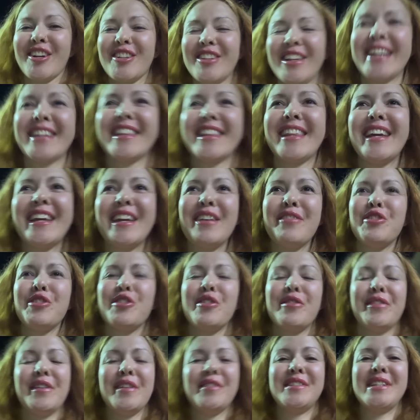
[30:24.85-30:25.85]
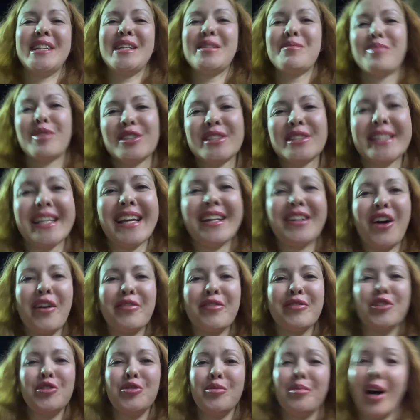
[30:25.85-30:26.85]
Like they give you a 15% off
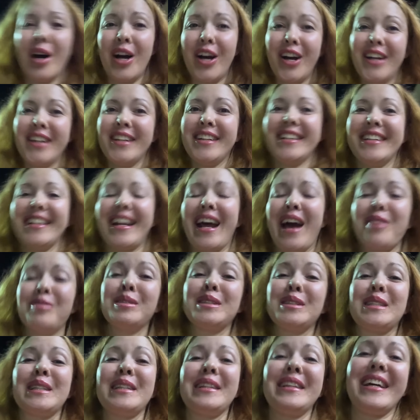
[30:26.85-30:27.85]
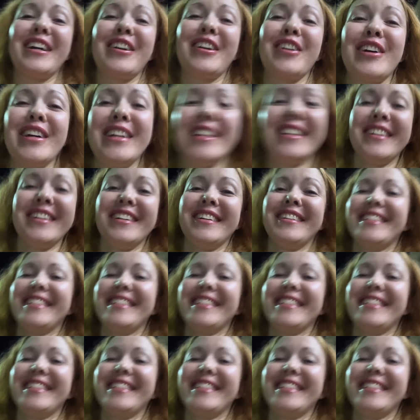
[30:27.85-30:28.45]
coupon, and I was in there, and